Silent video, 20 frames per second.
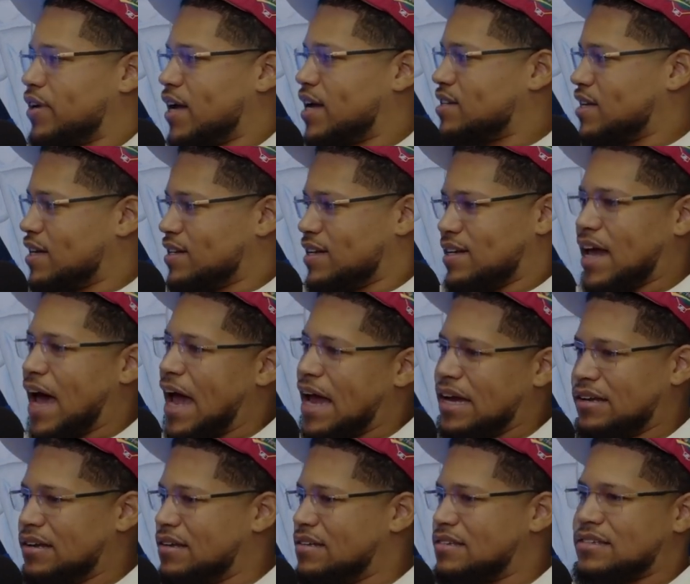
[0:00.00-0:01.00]
That's like the
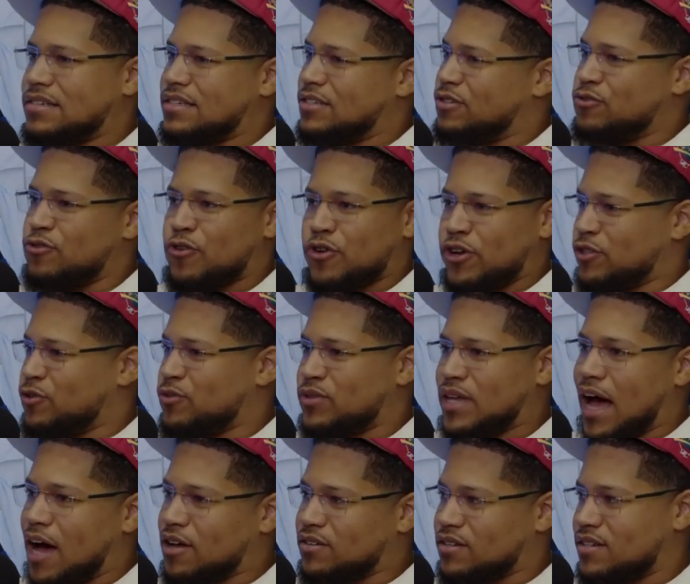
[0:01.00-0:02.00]
90s, early
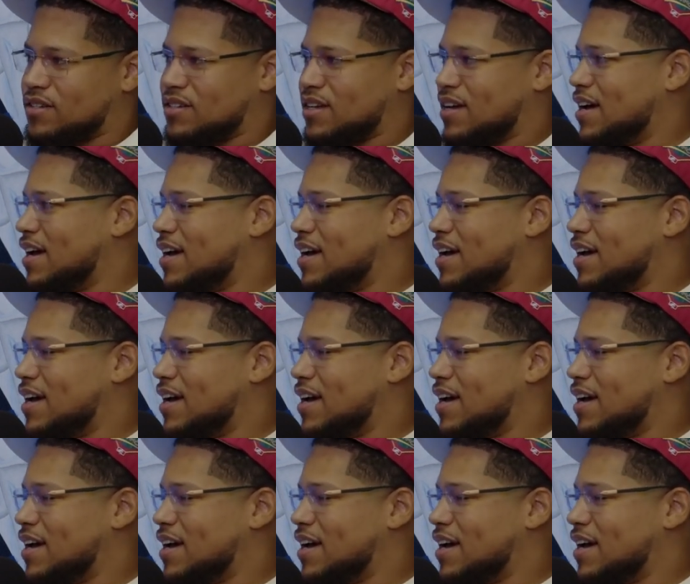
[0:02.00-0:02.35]
2000s.